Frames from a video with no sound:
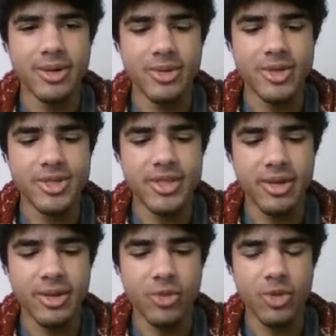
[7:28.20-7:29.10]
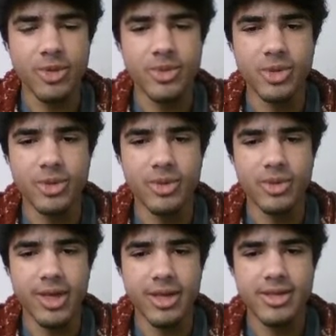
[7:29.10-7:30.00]
wish that like more people
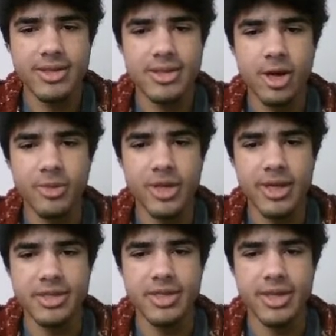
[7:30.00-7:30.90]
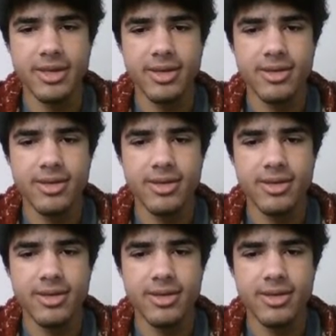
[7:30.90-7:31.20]
like saw me as like